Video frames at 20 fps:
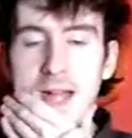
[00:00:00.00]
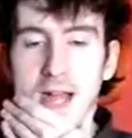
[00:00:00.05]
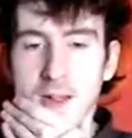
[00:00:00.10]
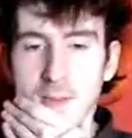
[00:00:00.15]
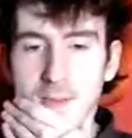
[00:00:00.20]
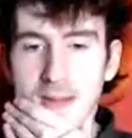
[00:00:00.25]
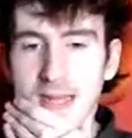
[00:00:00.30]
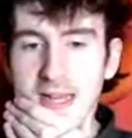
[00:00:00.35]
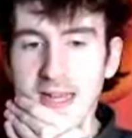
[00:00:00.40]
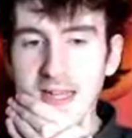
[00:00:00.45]

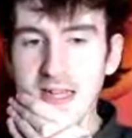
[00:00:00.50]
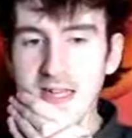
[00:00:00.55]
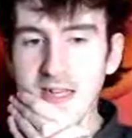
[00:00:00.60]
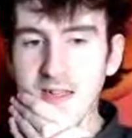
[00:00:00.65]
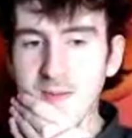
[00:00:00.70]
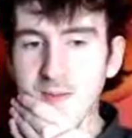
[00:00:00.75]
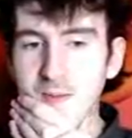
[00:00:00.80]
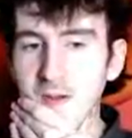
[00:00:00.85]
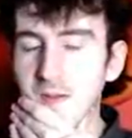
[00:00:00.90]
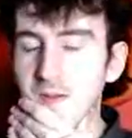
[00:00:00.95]
laughing because I
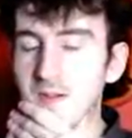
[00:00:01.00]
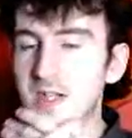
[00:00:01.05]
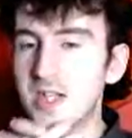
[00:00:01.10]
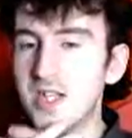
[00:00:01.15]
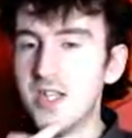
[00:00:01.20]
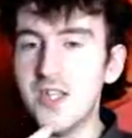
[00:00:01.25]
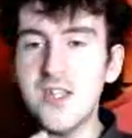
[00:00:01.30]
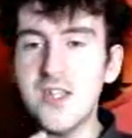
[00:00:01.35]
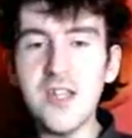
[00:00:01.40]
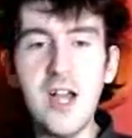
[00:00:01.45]
just thought it was
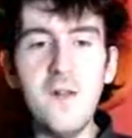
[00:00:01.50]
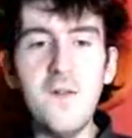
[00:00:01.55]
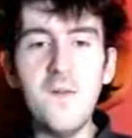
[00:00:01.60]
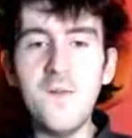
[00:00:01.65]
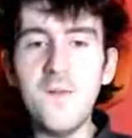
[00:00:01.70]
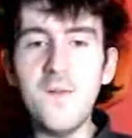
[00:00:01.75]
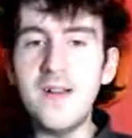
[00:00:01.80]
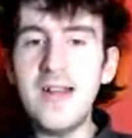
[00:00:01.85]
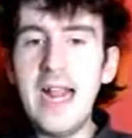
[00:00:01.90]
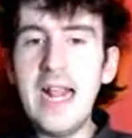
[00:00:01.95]
just so
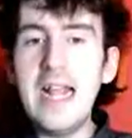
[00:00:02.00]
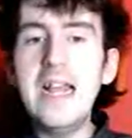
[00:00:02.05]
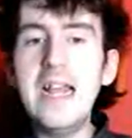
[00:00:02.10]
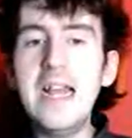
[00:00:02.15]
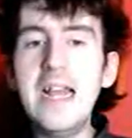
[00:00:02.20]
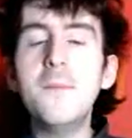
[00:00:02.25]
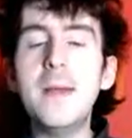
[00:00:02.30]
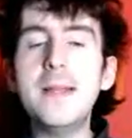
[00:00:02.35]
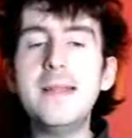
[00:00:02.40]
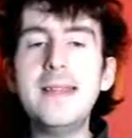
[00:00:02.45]
funny,
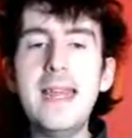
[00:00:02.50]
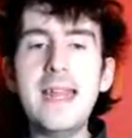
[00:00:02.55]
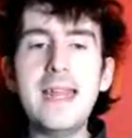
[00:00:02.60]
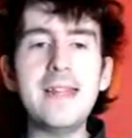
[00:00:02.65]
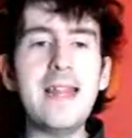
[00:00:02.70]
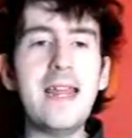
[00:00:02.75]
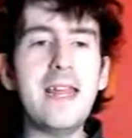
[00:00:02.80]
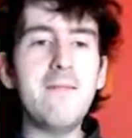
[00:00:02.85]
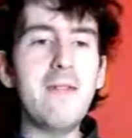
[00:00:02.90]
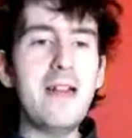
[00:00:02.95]

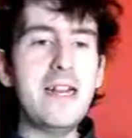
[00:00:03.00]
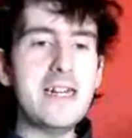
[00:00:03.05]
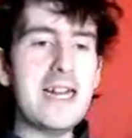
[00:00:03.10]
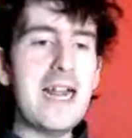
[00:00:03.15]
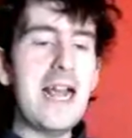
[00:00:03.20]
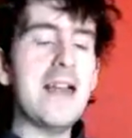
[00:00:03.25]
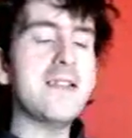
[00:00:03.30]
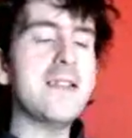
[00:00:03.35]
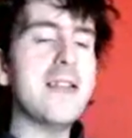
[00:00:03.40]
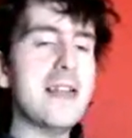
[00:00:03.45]
particularly which
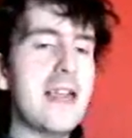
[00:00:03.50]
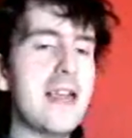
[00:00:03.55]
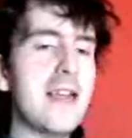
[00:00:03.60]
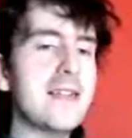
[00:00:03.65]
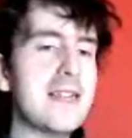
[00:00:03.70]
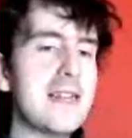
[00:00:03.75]
the